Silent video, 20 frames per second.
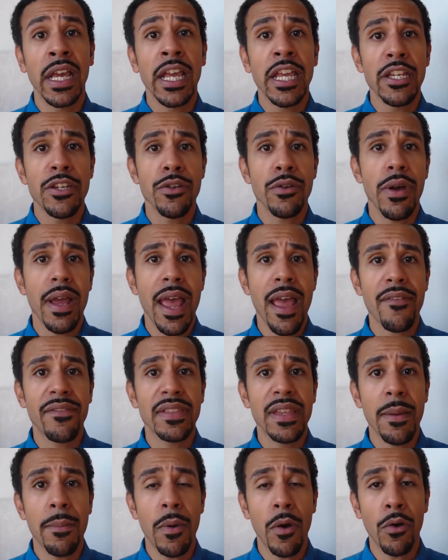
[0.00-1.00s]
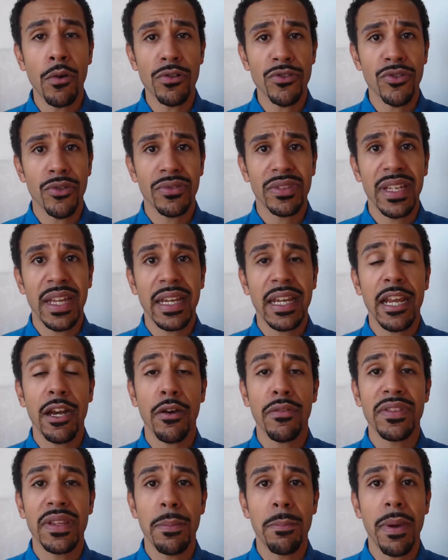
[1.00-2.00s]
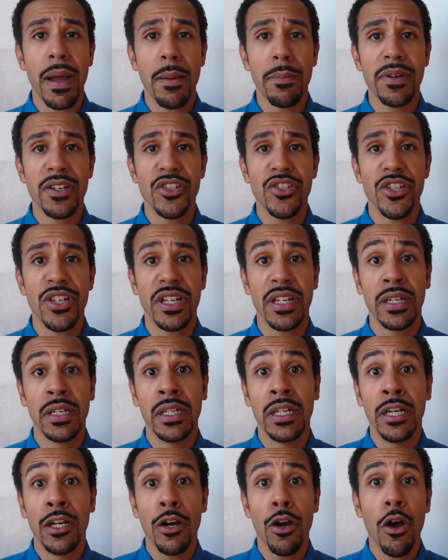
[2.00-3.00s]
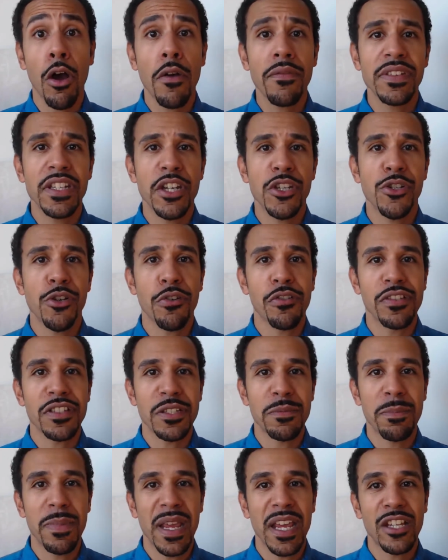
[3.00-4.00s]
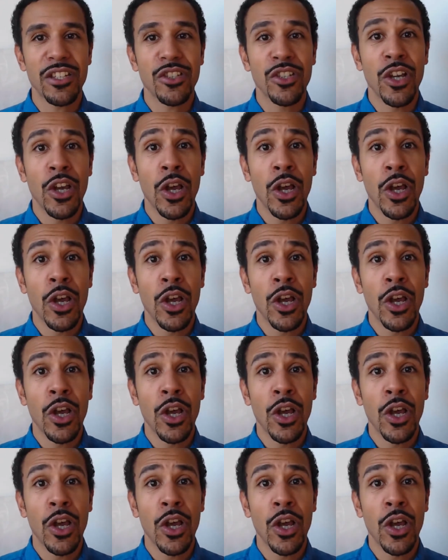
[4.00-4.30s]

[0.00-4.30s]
you have them also take care of the publishing of the show notes page